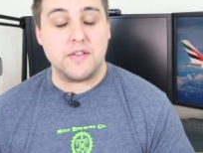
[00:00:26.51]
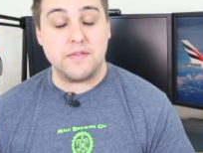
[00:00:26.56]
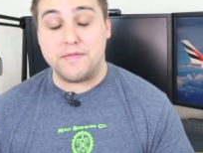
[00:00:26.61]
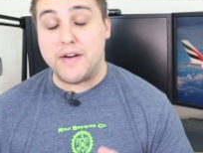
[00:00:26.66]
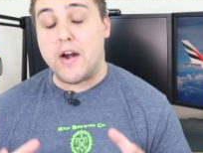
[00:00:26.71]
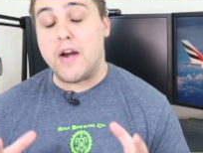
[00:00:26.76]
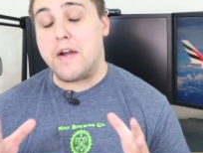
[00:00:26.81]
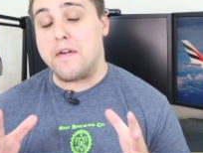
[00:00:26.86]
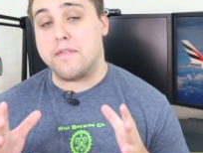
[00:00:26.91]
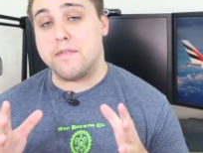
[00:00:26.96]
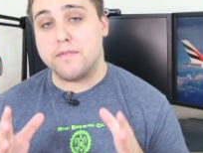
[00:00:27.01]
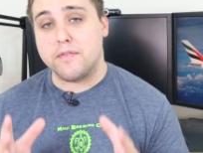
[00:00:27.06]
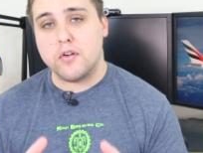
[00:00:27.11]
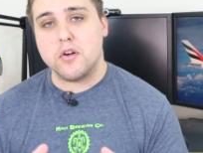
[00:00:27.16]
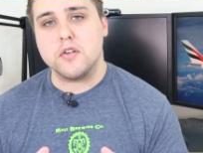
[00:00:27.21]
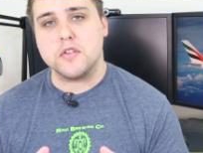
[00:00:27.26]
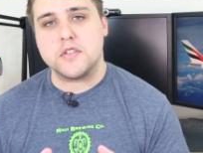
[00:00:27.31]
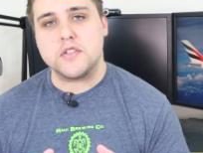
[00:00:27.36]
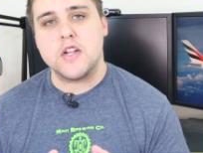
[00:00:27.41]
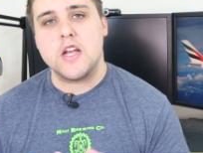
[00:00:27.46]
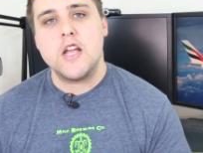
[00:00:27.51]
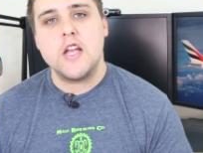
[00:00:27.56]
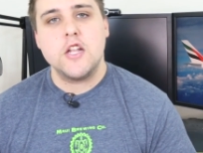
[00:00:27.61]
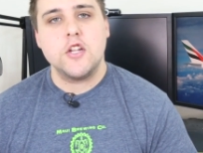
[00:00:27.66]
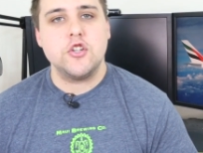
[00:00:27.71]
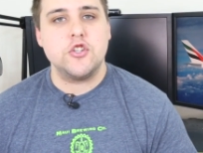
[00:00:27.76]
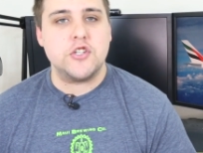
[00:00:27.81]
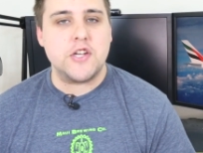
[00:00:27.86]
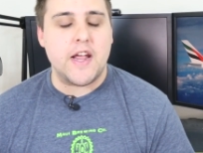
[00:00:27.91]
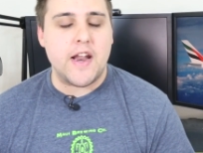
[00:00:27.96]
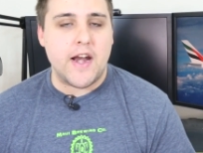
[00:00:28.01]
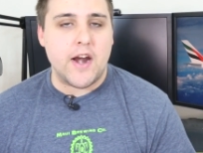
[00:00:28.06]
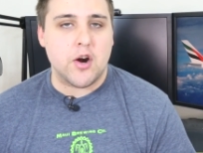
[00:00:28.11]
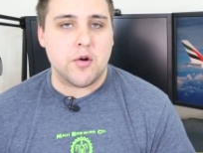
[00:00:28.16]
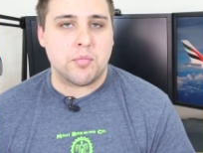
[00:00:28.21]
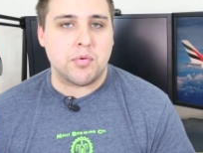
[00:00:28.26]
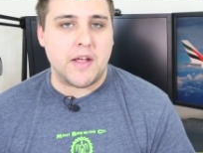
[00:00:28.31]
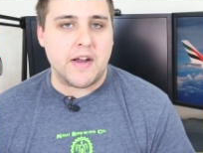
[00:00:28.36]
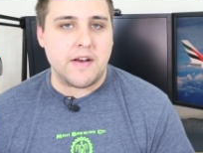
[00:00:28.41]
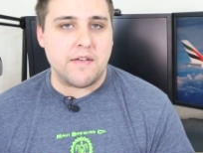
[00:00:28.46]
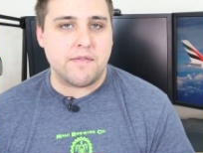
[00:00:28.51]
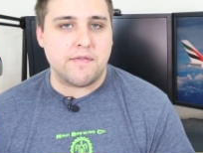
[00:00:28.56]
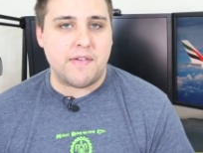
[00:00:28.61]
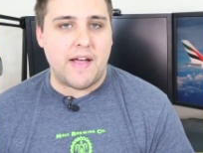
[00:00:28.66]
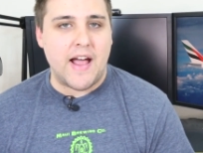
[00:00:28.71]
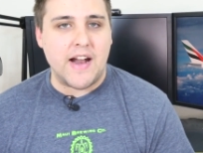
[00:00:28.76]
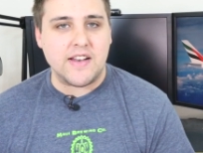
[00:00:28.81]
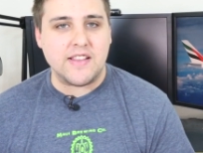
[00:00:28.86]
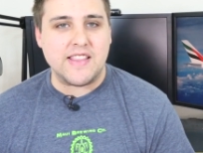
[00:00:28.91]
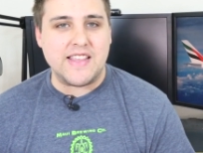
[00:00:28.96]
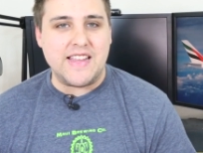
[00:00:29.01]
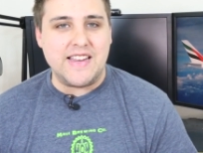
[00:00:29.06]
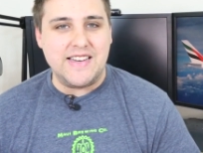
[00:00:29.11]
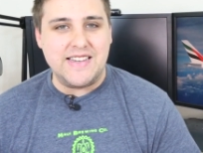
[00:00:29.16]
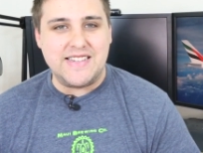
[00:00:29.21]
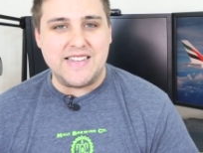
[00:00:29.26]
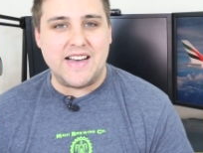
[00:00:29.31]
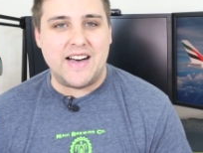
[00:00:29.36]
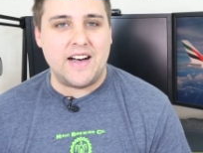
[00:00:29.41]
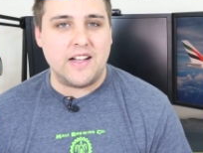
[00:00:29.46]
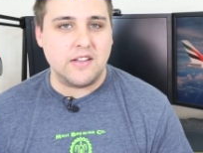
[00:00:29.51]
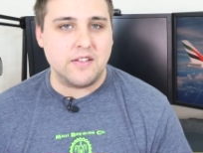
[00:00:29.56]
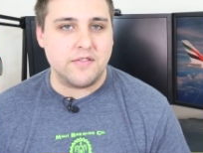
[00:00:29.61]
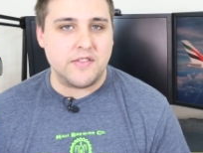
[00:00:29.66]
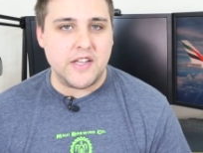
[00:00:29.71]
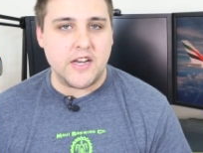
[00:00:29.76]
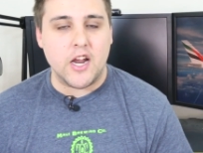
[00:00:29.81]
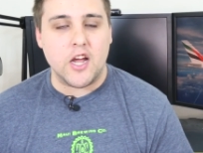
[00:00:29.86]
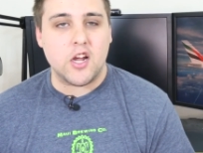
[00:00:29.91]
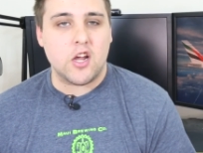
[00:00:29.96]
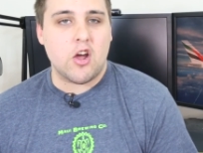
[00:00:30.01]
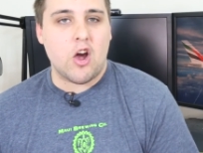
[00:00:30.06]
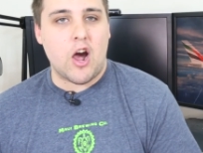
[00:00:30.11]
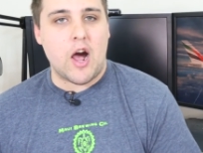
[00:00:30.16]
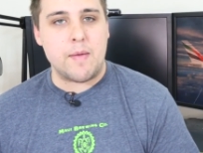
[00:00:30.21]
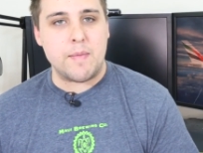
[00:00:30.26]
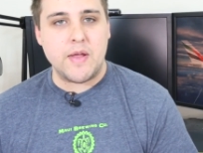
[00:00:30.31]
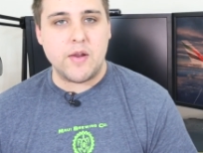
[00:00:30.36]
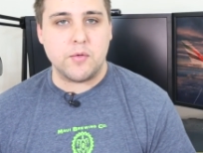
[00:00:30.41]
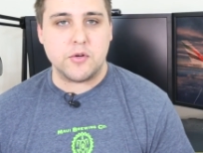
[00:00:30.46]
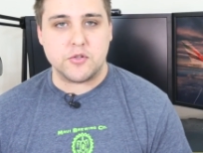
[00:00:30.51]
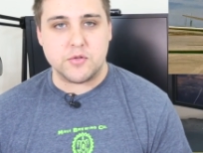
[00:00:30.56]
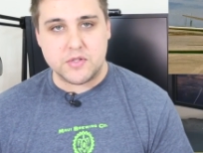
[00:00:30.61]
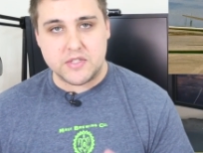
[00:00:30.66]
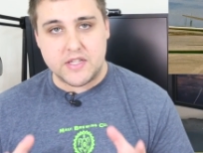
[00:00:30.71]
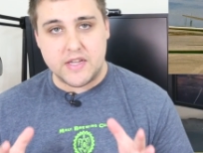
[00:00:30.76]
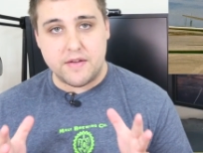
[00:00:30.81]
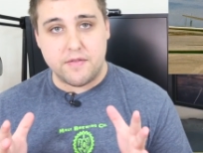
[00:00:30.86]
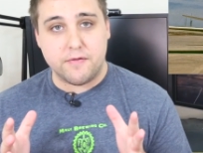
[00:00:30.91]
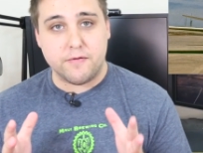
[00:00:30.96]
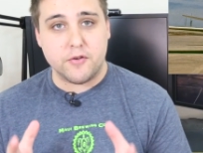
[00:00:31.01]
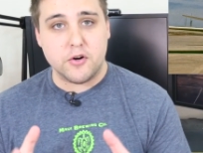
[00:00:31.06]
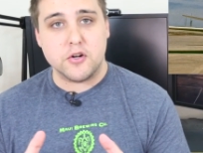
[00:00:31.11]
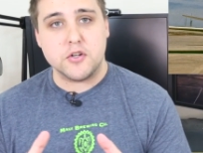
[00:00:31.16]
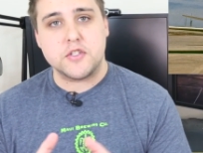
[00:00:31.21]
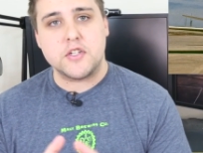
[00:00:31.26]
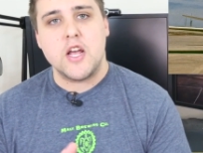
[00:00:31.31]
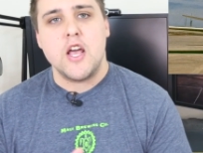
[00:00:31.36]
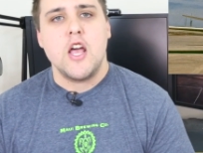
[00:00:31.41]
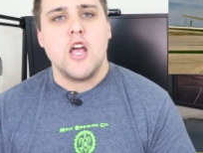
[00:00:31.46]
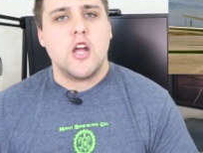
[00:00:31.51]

the very first jet airplane, in fact, the de Havilland Comet, which was the first